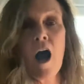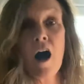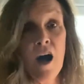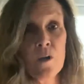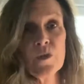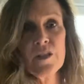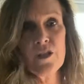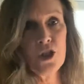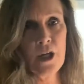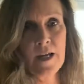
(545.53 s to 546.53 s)
I would
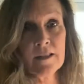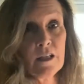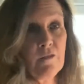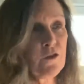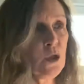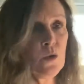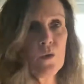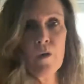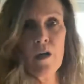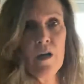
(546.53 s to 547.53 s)
suggest that
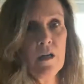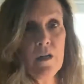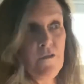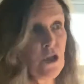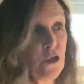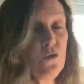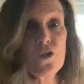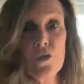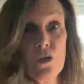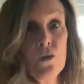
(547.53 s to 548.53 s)
you
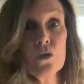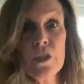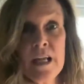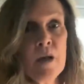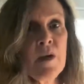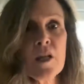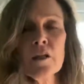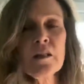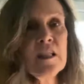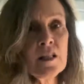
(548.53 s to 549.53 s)
just Google him and
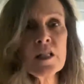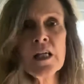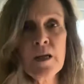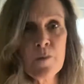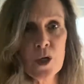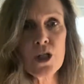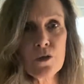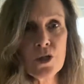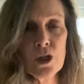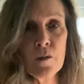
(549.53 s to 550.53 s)
listen to him on
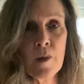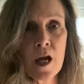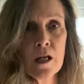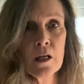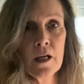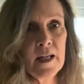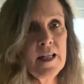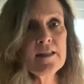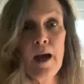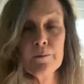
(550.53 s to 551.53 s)
YouTube.
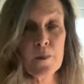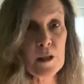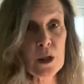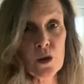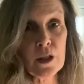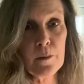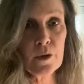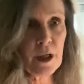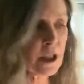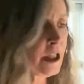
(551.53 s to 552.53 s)
He's absolutely
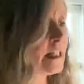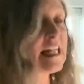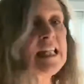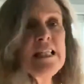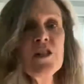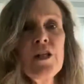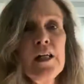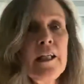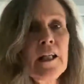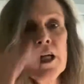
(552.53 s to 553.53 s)
brilliant, and he's
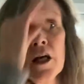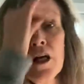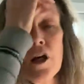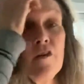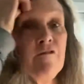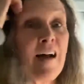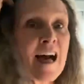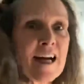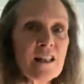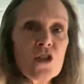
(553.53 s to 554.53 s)
done
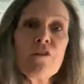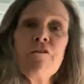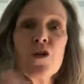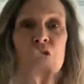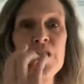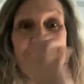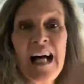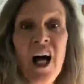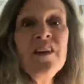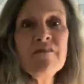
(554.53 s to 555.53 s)
vaxxed versus
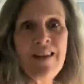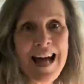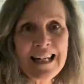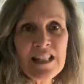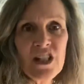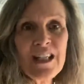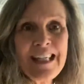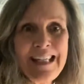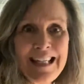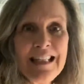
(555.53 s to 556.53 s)
unvaxxed
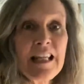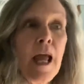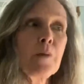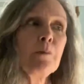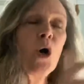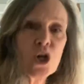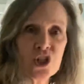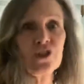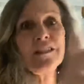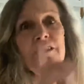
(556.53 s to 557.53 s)
kids and
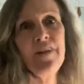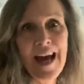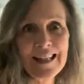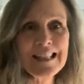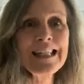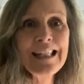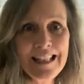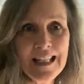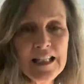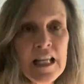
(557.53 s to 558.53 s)
partially vaxxed
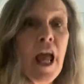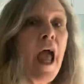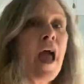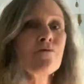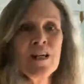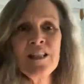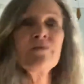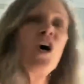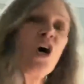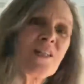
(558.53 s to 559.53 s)
kids and rates of
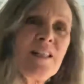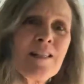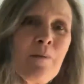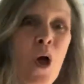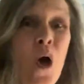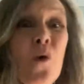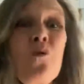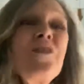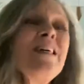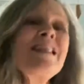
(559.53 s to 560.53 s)
autism
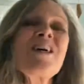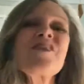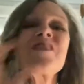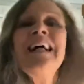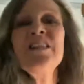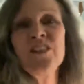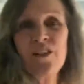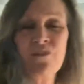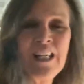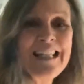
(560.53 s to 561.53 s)
within the thousands
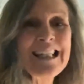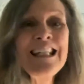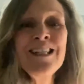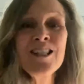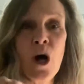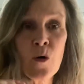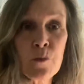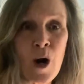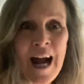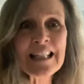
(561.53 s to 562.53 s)
of kids in his own
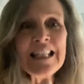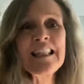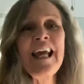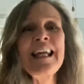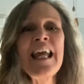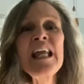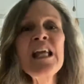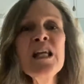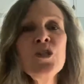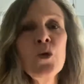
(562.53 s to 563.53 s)
practice, and
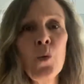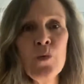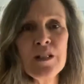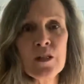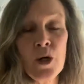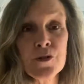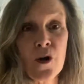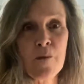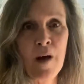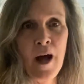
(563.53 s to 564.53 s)
his results
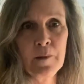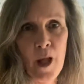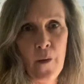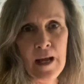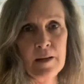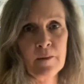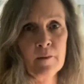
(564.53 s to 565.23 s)
are mind-blowing.